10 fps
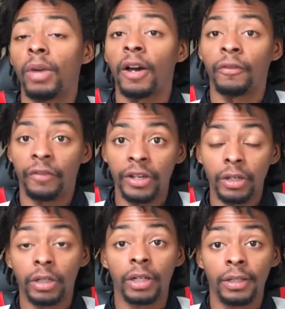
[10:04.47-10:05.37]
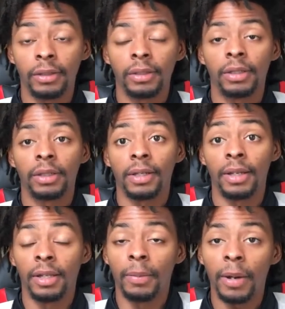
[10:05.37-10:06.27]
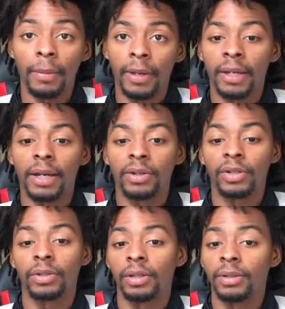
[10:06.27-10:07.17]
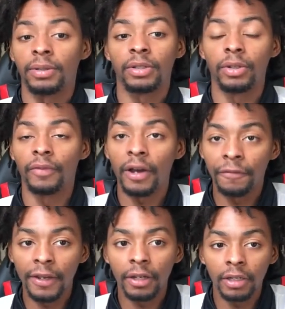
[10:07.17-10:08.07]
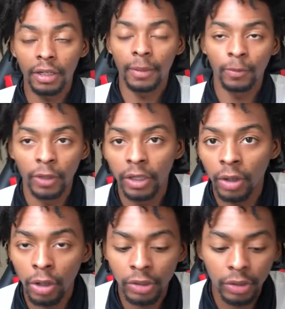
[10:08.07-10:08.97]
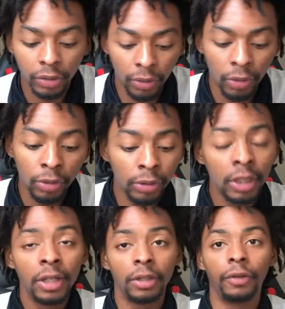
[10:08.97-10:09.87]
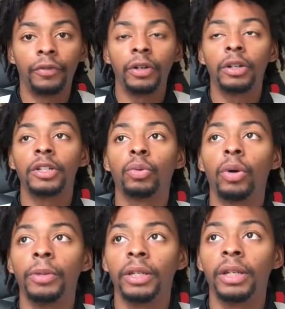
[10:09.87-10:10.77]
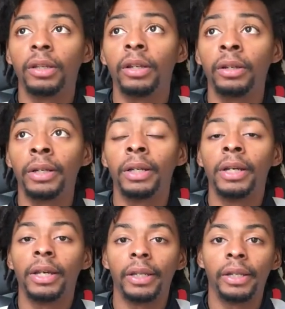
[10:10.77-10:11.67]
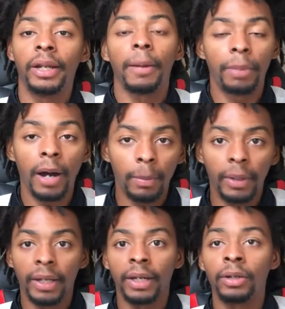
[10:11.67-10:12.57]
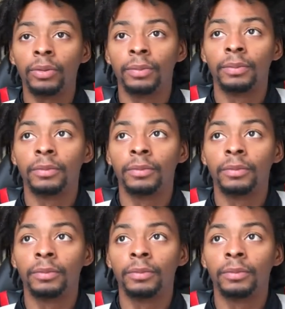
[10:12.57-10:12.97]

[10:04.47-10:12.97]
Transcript: I fake a cut and then pop back out. So if I fake a cut, I'm running hard to the goal, the defender doesn't want me to get there, and then I pop back out